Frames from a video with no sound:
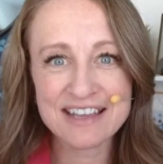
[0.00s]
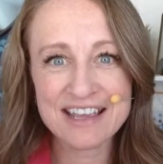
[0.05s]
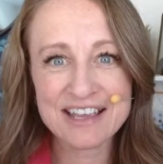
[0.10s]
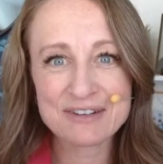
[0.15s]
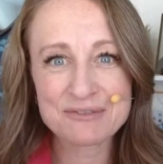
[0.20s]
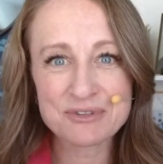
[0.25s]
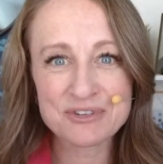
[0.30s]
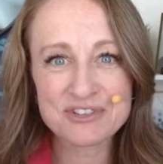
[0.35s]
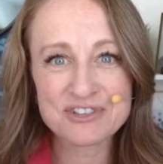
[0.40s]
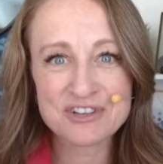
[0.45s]

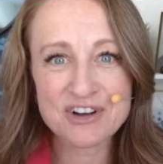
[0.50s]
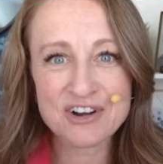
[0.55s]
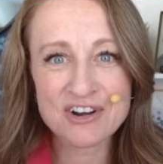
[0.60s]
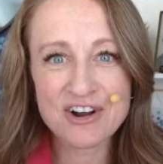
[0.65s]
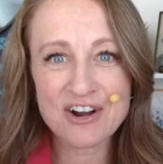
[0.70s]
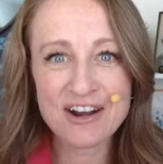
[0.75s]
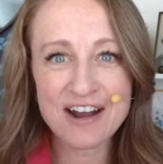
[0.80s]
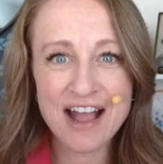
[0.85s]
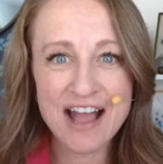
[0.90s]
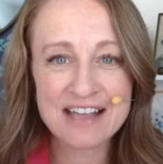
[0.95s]
and we'll start
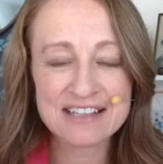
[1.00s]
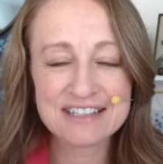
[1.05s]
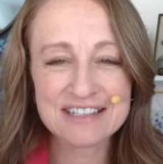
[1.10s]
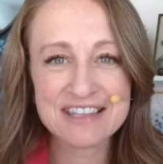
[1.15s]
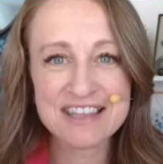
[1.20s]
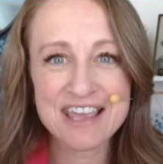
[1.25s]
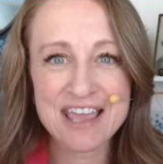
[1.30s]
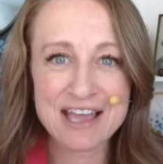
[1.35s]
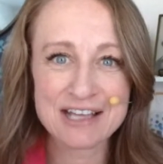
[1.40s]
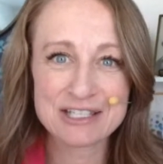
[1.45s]
our Ask
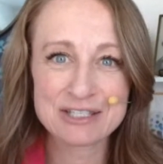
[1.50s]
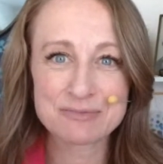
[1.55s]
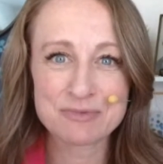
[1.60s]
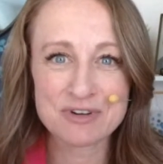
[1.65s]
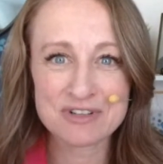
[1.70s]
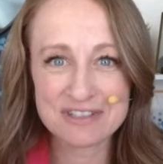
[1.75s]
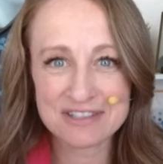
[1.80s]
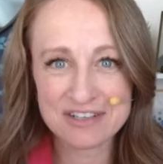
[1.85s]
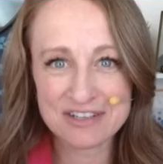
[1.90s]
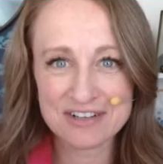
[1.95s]
the
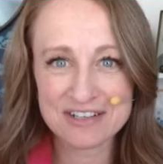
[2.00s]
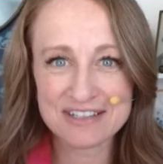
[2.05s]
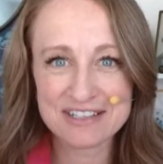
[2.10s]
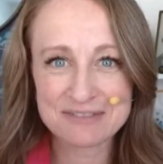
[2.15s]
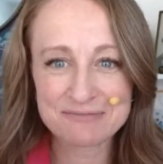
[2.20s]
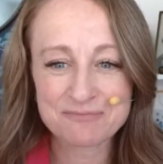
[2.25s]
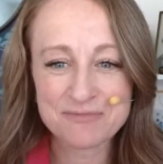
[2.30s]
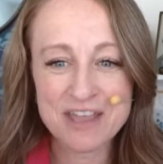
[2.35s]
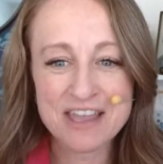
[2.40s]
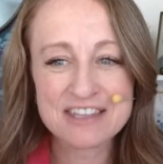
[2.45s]
Expert series.